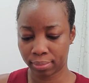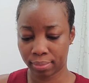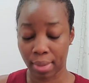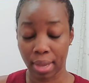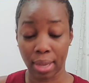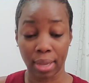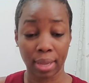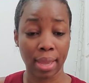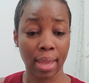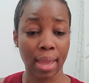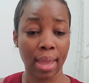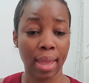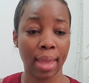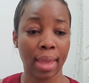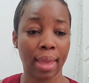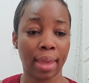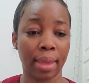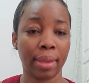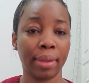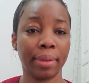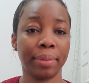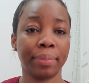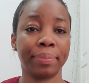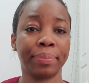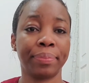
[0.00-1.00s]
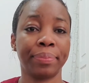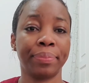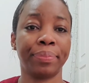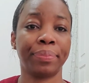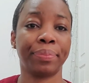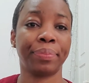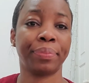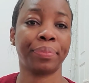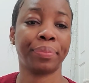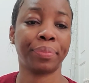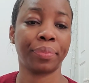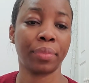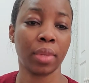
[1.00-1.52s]
my hair
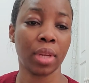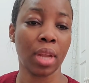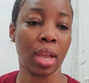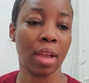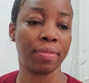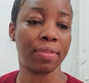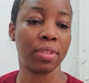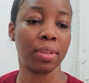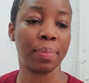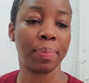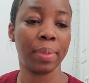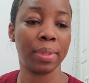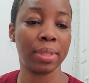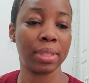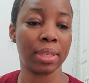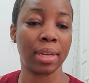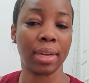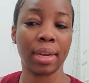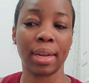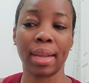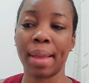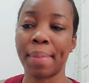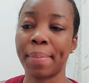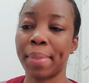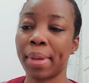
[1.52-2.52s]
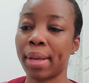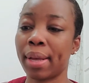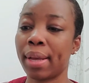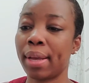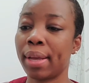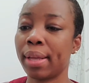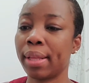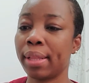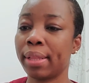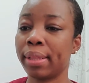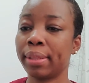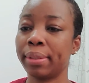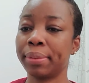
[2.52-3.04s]
after putting a
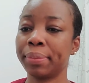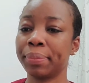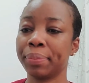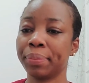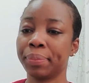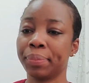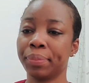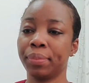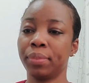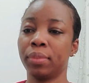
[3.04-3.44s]
chemical